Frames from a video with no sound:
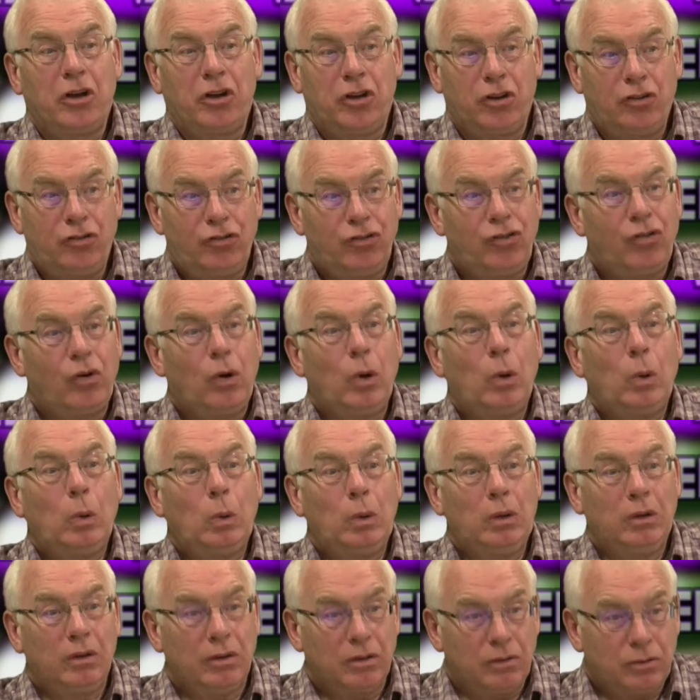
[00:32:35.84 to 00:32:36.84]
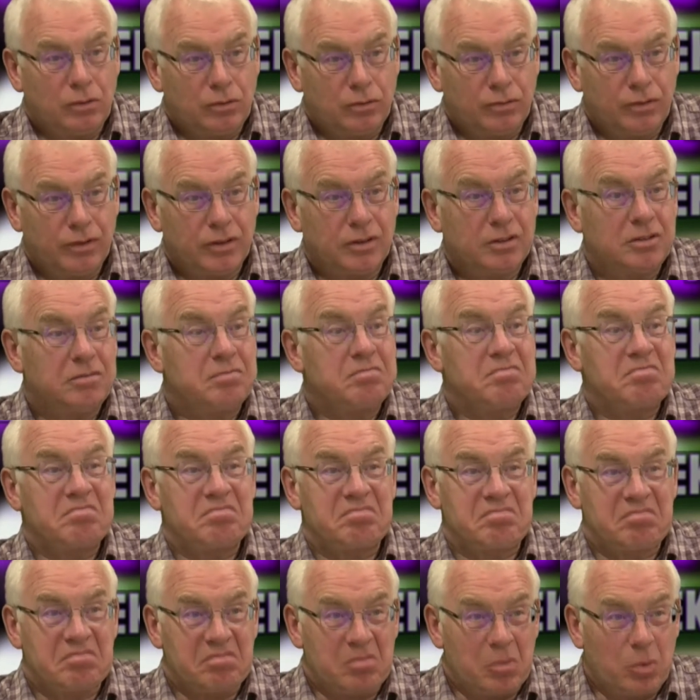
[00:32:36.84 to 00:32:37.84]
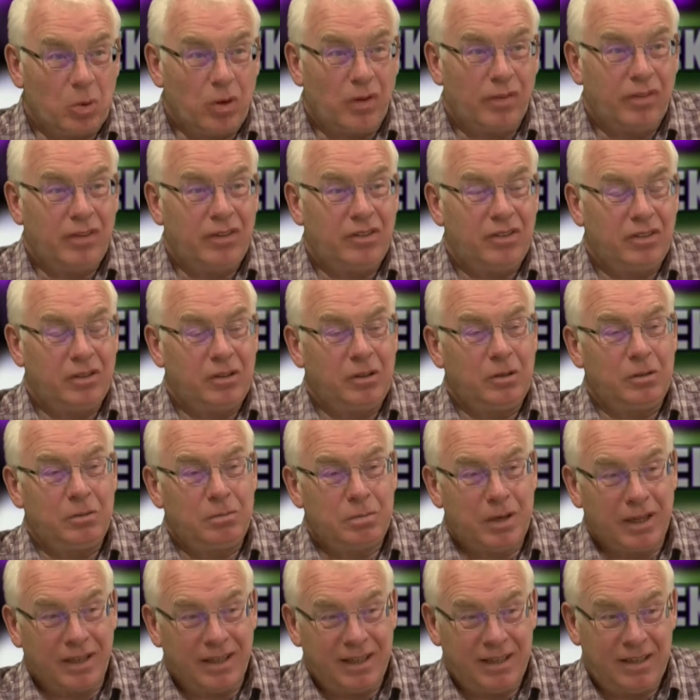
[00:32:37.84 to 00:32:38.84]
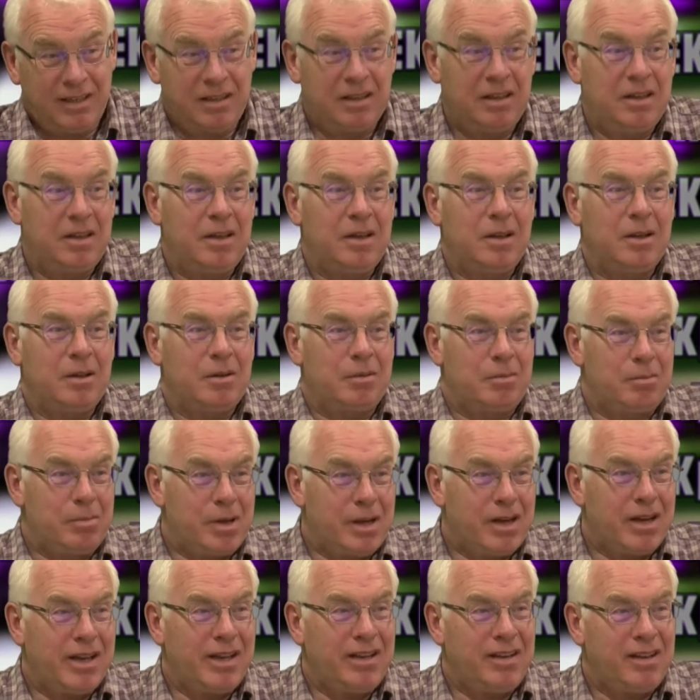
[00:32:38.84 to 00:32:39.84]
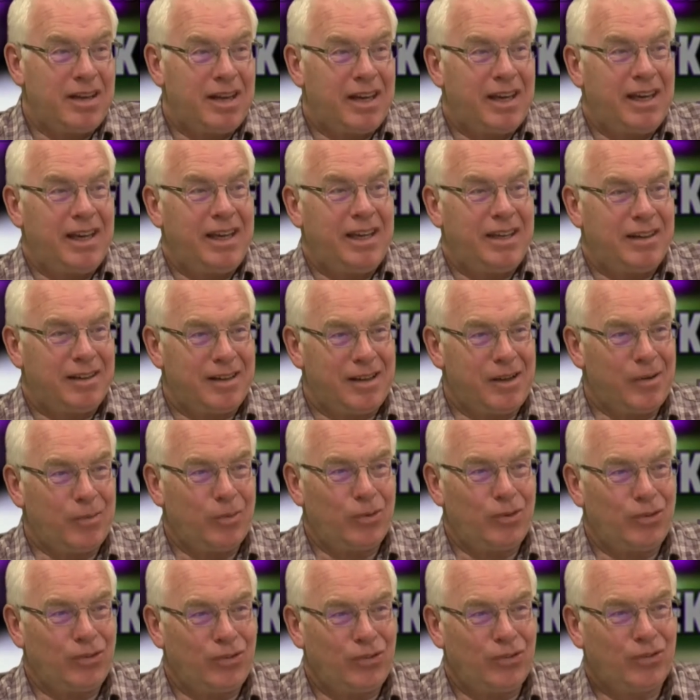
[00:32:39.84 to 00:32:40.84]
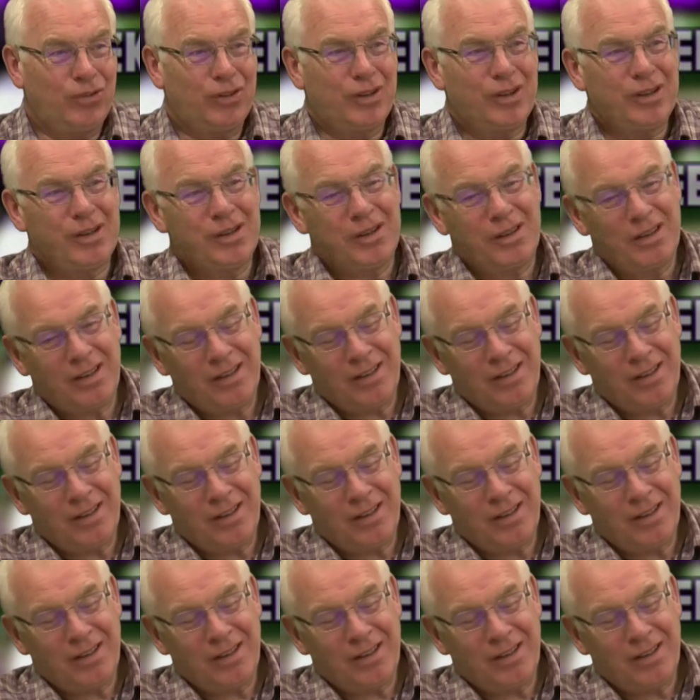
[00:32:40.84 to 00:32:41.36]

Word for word: control over what they do. Back in nigh It was. Uh,